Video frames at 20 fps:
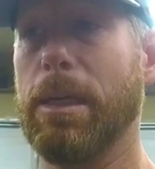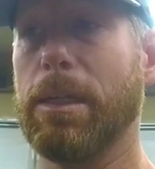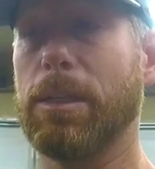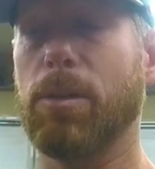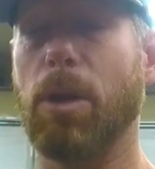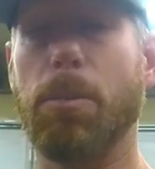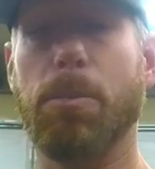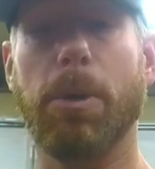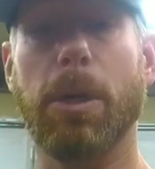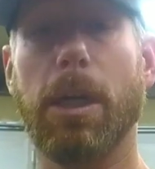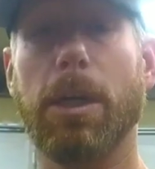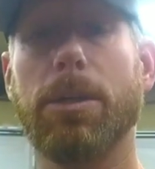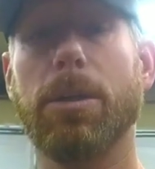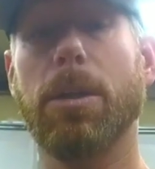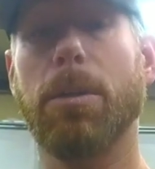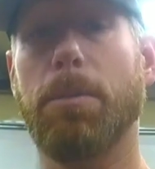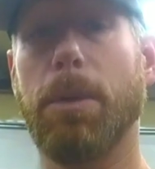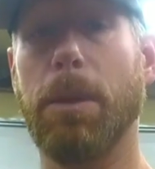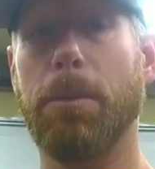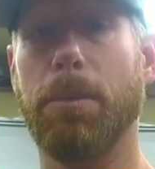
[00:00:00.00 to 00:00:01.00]
So I put it
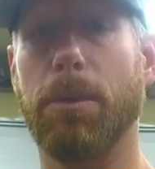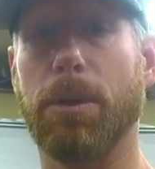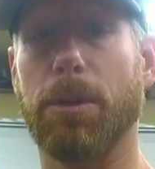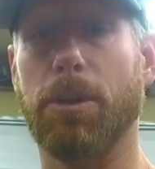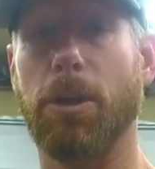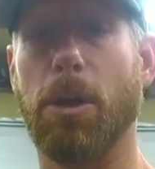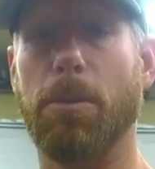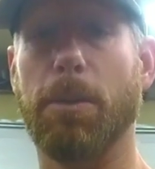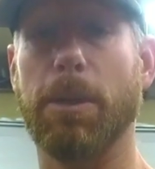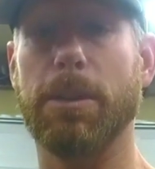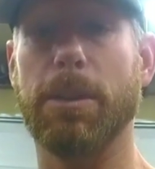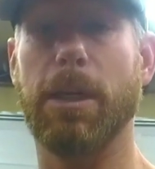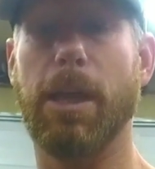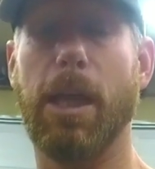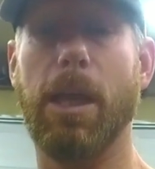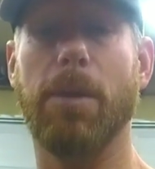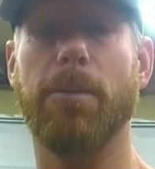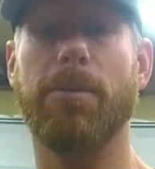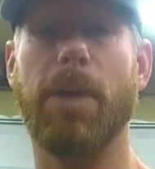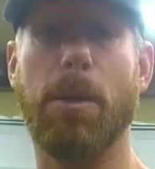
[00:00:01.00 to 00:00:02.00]
to the people in the group. I said,
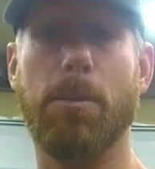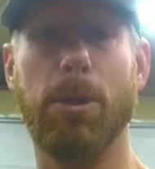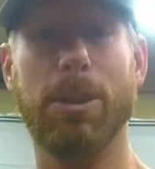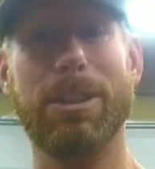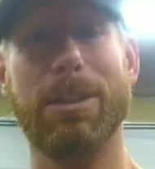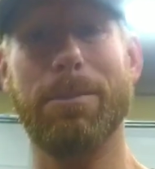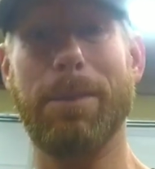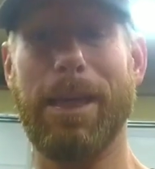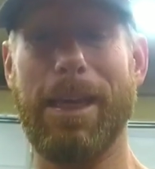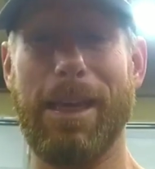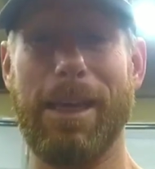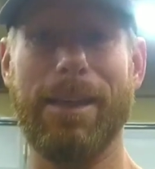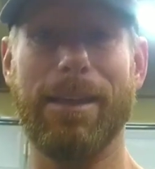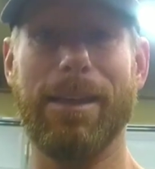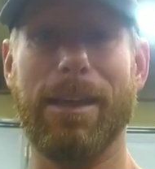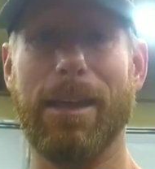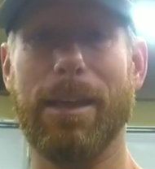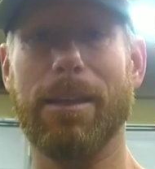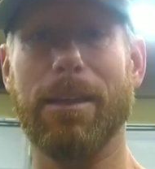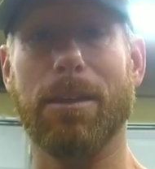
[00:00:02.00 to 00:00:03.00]
hey, if I put some heat
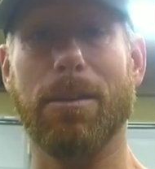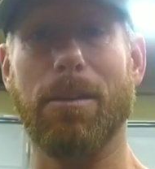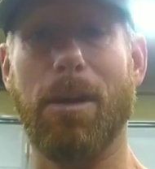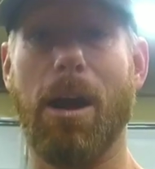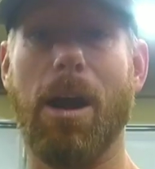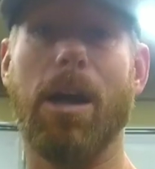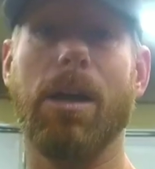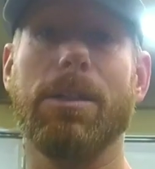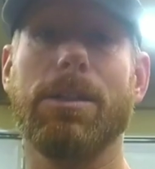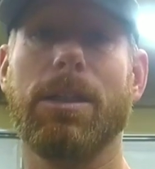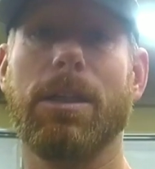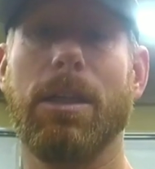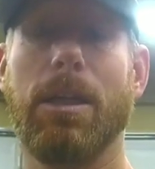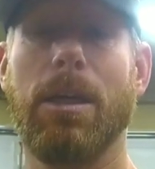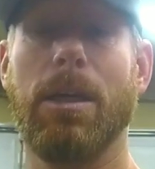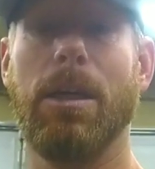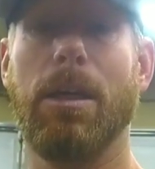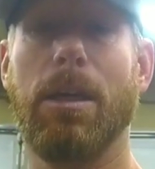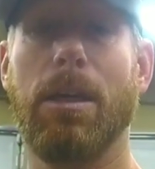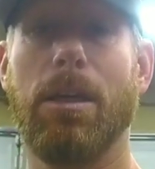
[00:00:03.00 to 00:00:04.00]
in the garage,
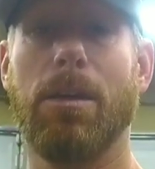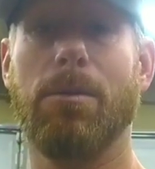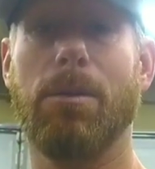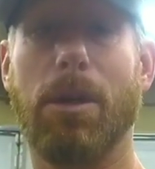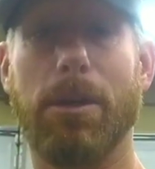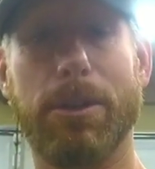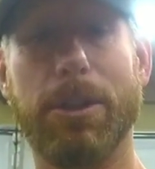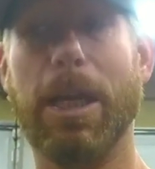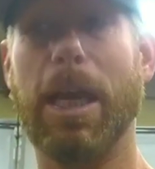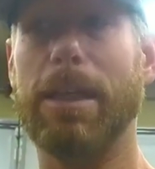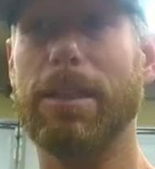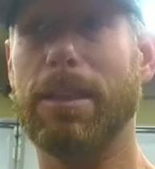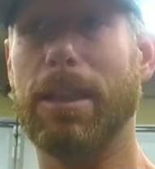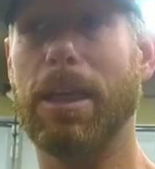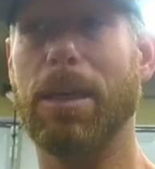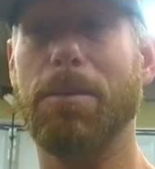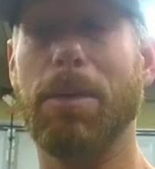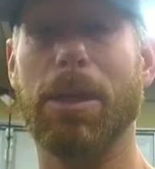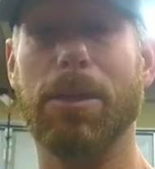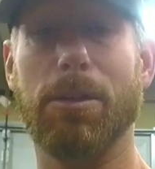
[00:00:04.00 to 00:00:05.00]
what did you guys
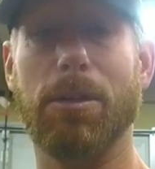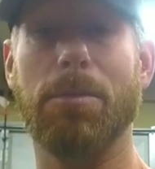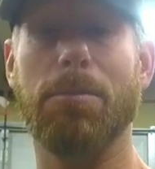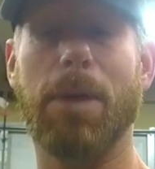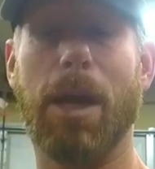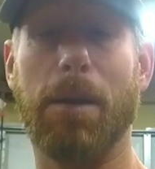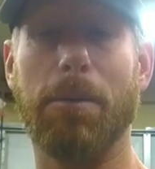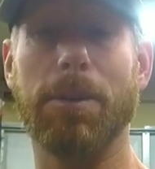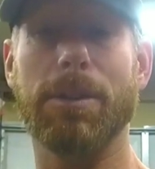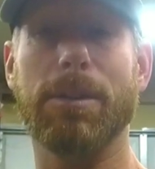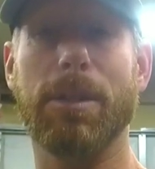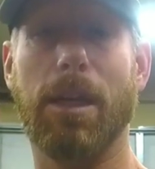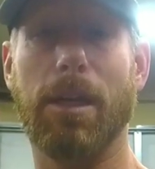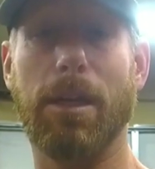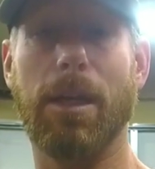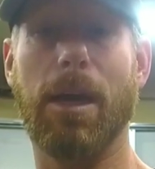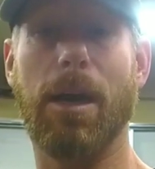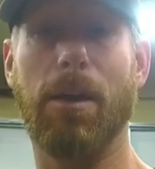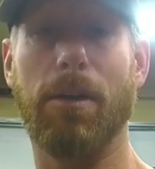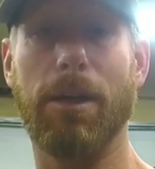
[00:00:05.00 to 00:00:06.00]
think about doing Bible
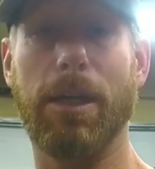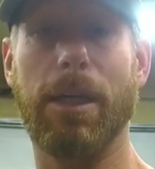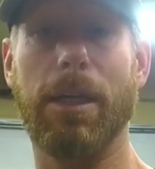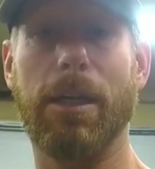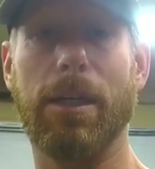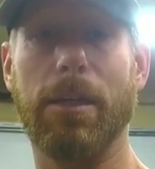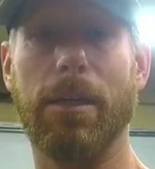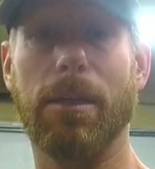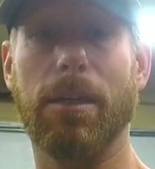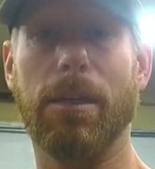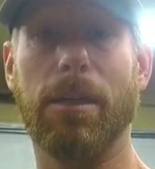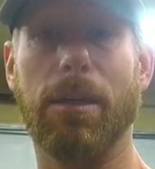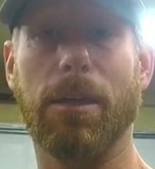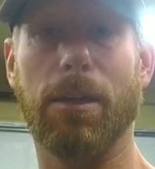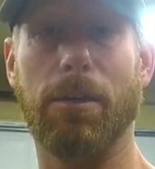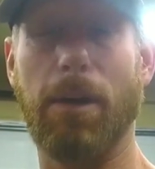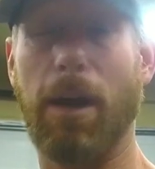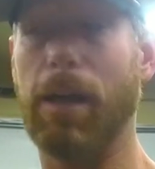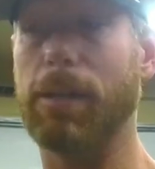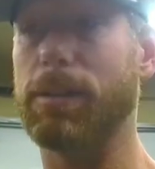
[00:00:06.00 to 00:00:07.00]
study out in the
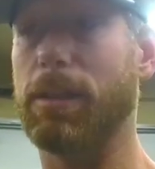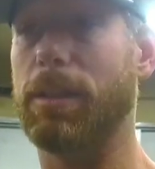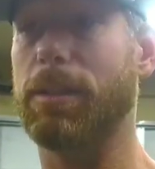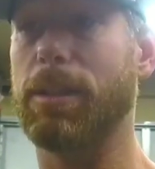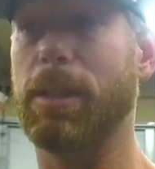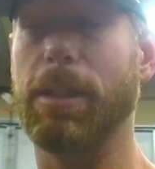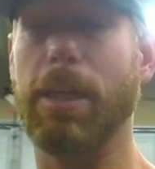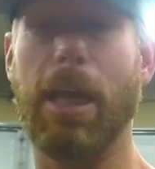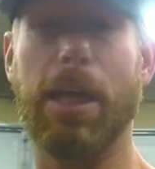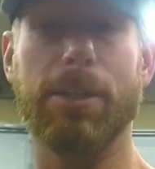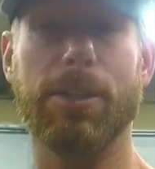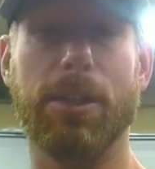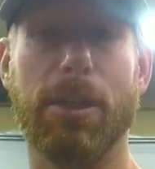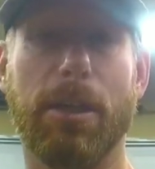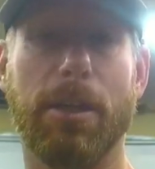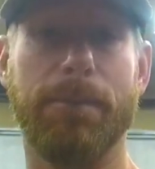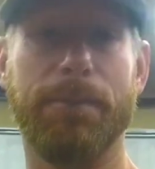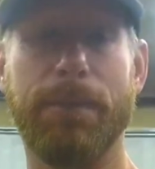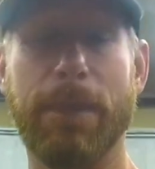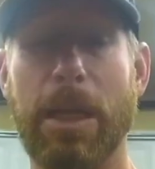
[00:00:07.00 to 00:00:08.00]
garage? And they said, yeah,
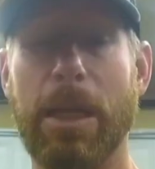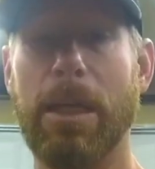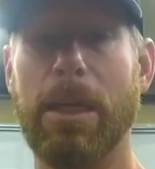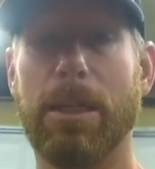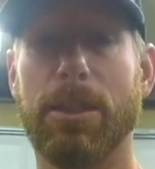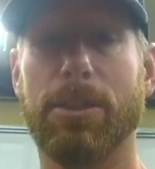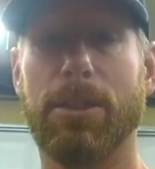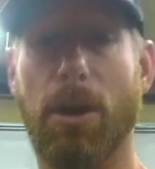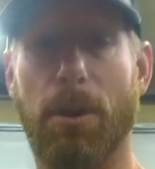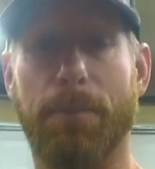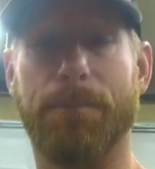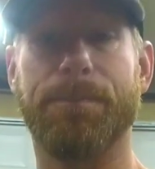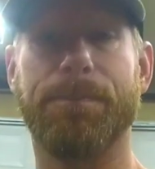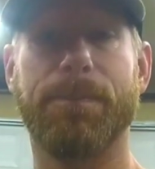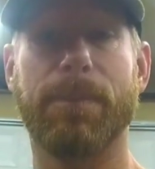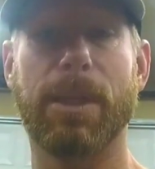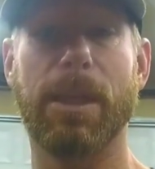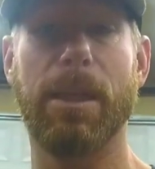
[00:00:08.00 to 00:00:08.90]
sure. So